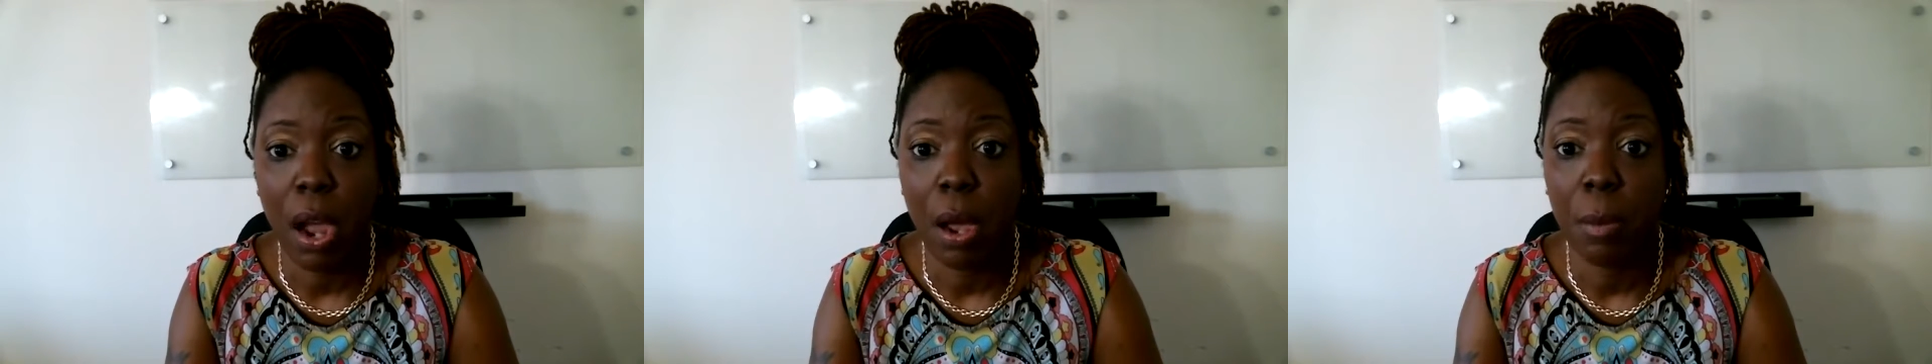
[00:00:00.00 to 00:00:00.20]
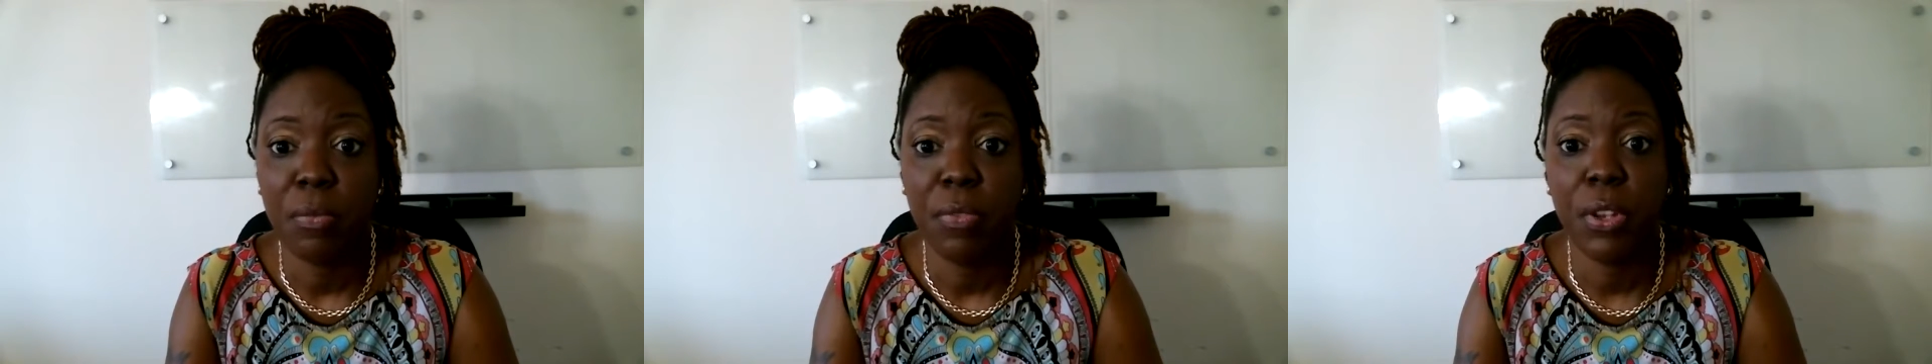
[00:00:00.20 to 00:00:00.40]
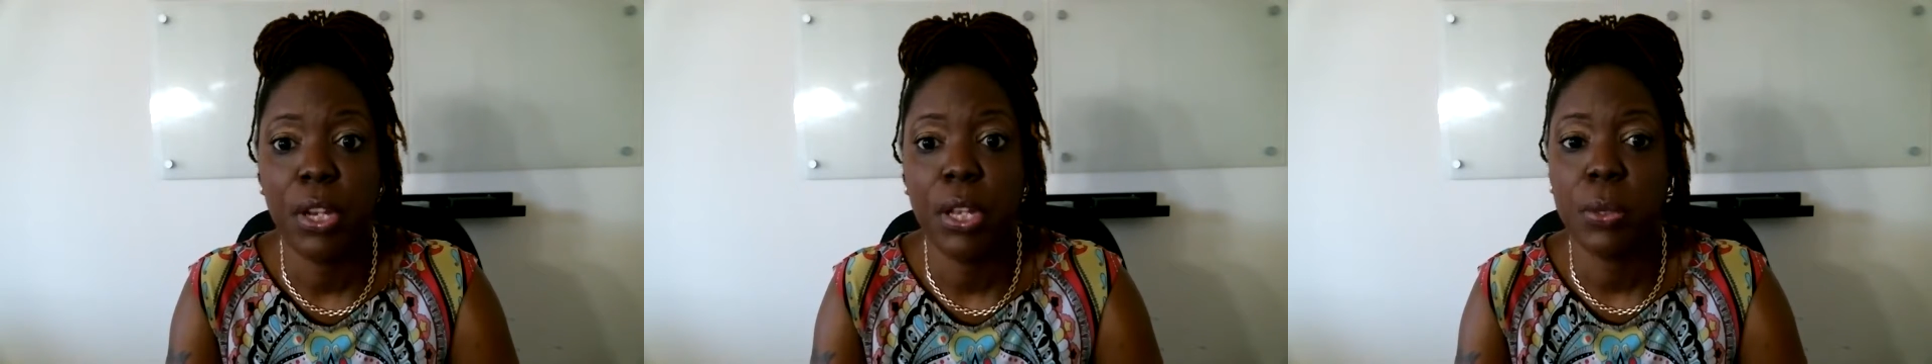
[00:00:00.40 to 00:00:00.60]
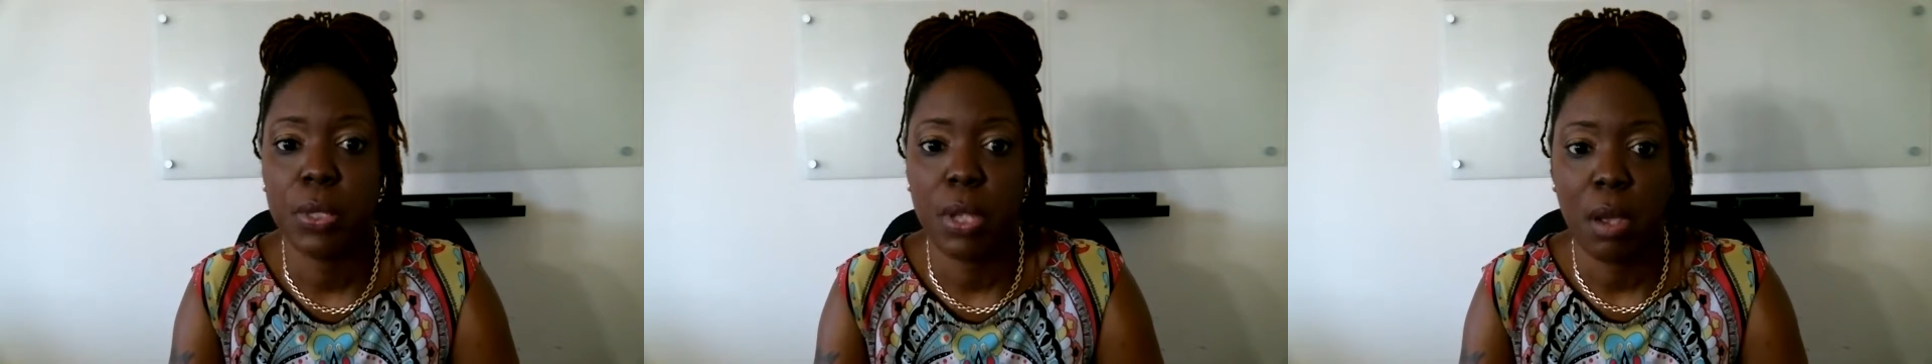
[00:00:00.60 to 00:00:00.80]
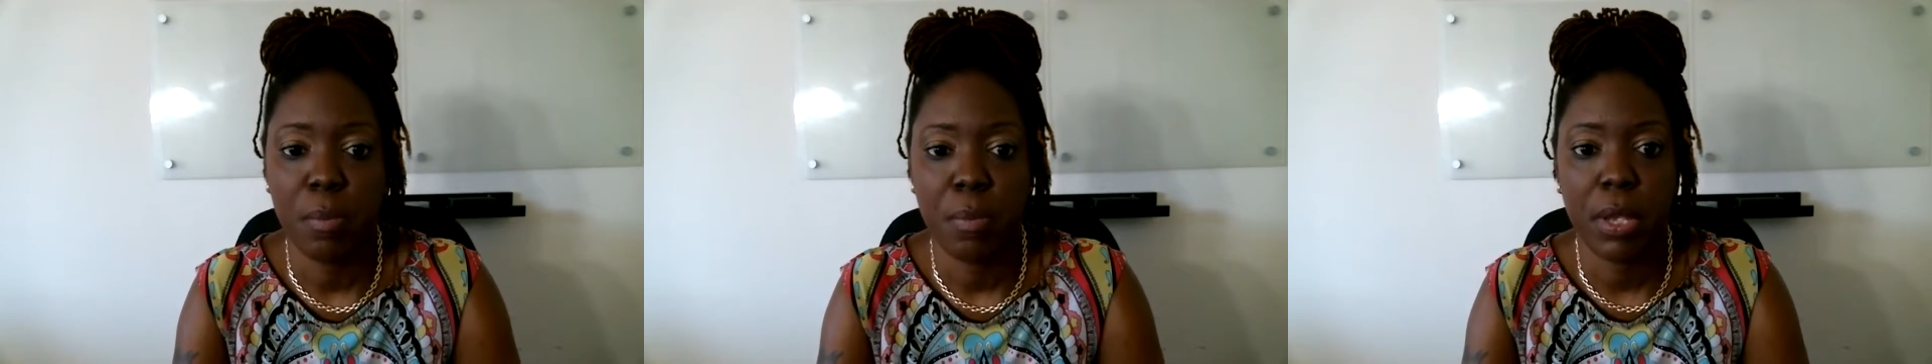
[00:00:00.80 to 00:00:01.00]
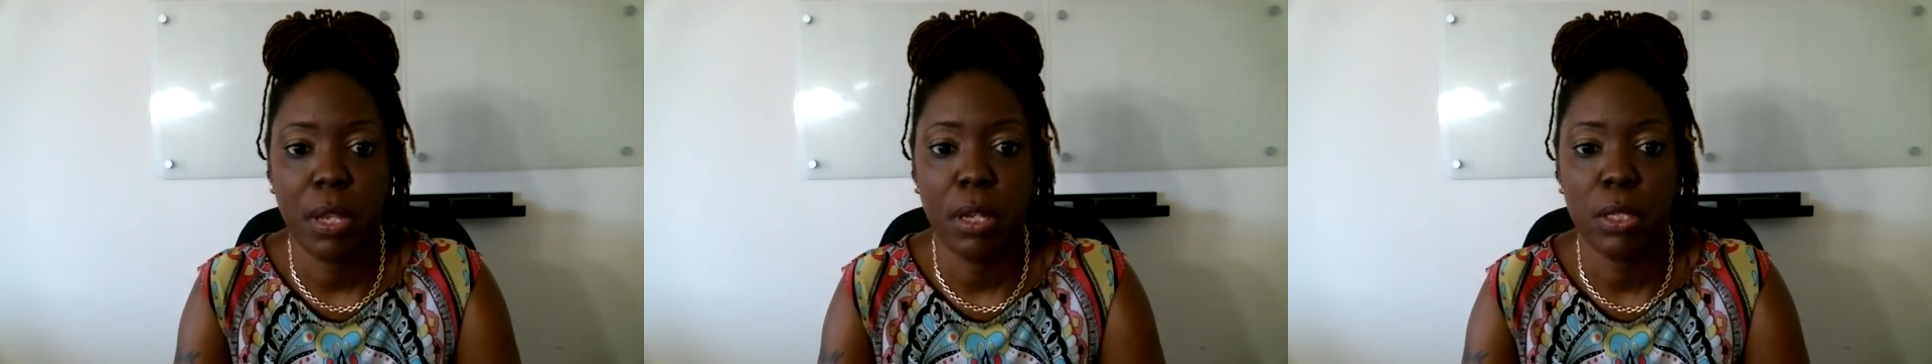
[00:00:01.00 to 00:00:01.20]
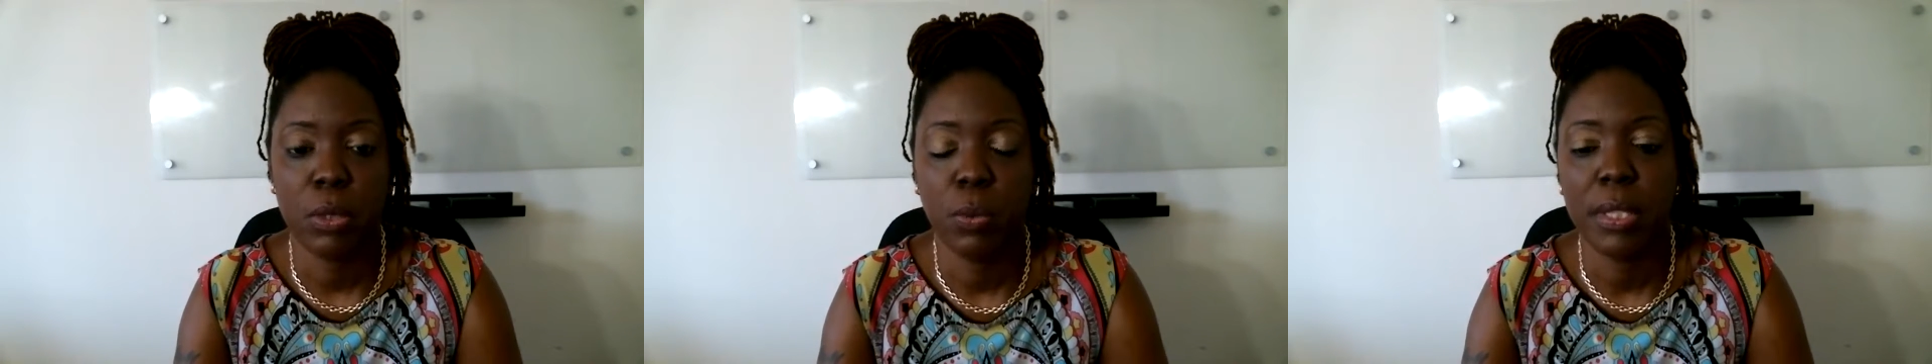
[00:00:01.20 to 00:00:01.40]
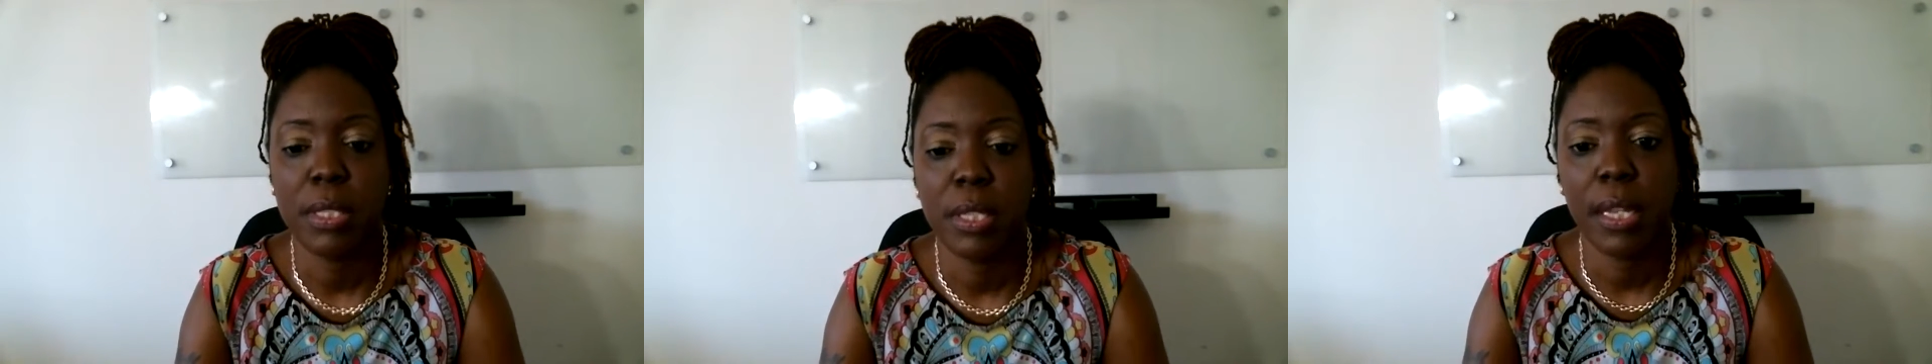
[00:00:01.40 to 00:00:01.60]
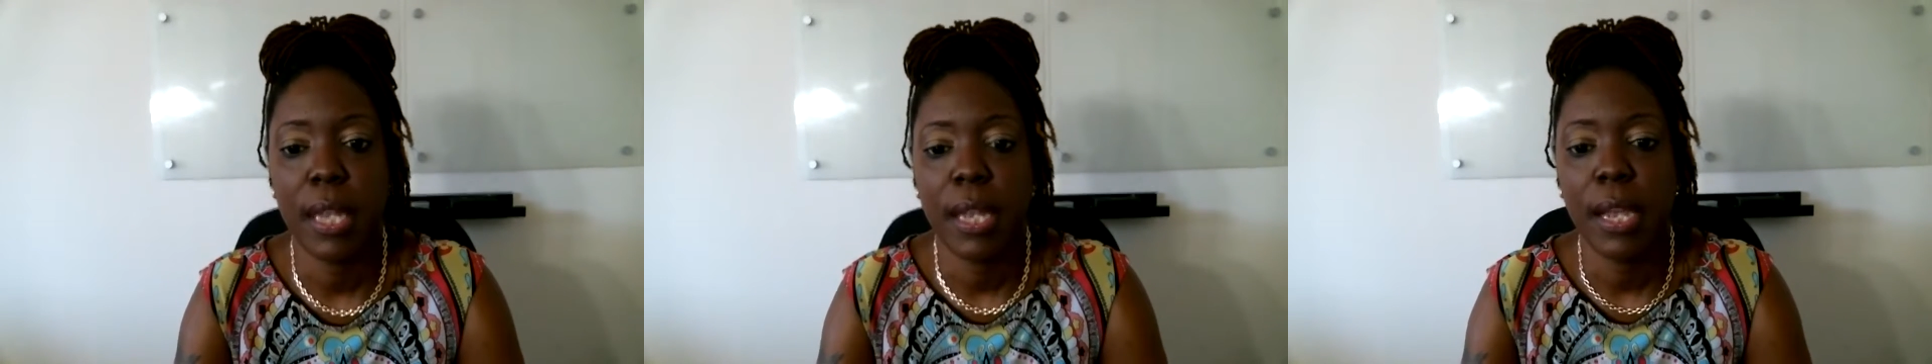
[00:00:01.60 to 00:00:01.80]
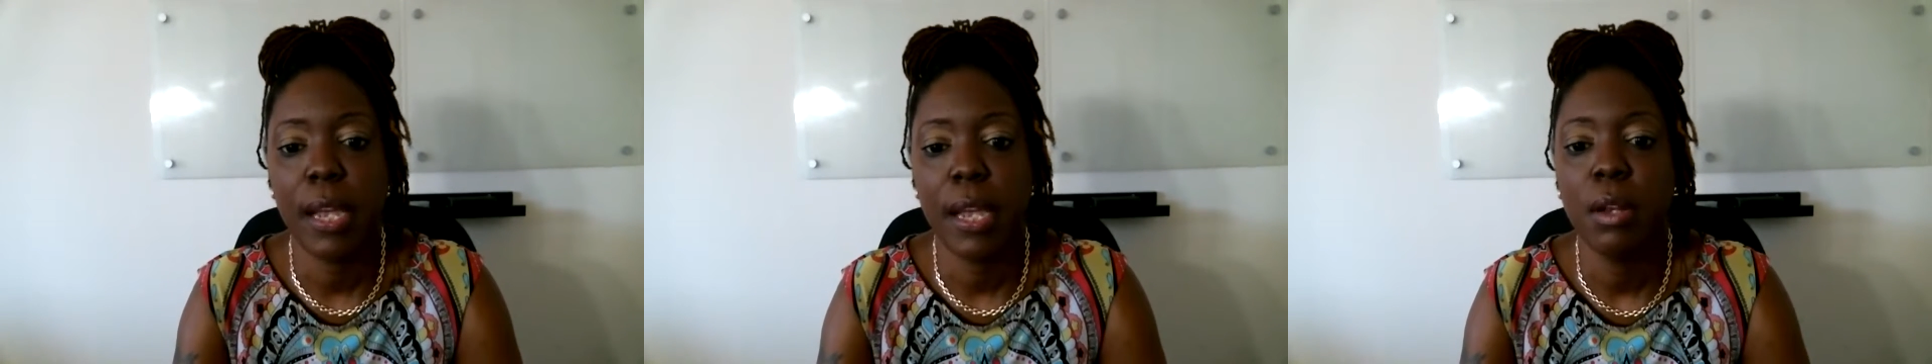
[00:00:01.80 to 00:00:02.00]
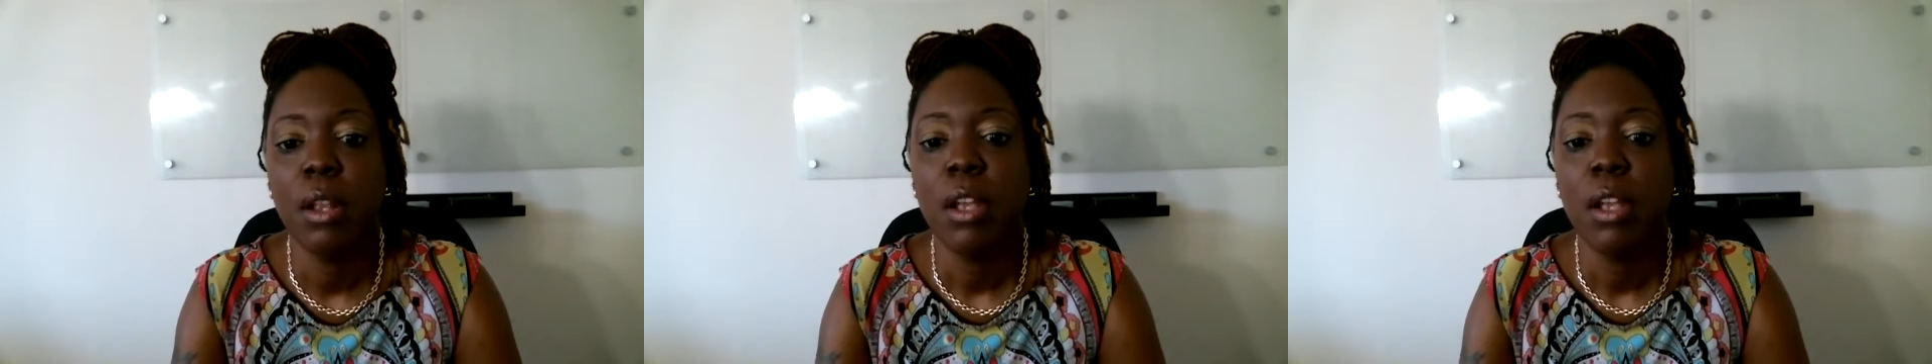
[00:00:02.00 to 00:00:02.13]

videos up, because once again,